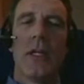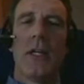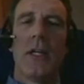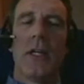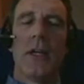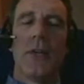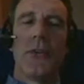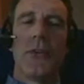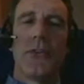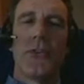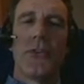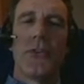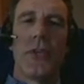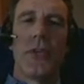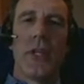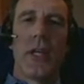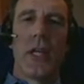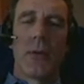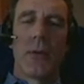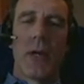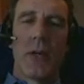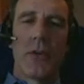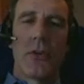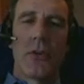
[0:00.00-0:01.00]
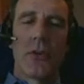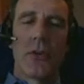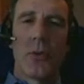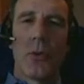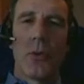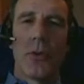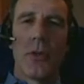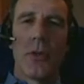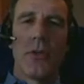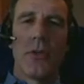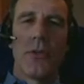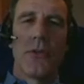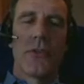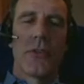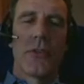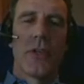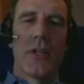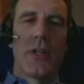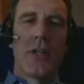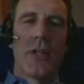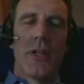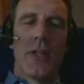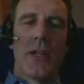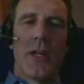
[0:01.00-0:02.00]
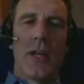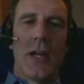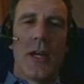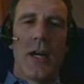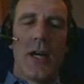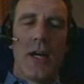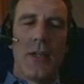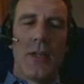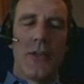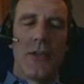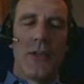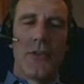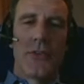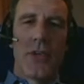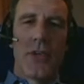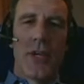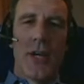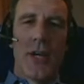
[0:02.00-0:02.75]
seeing around corners, and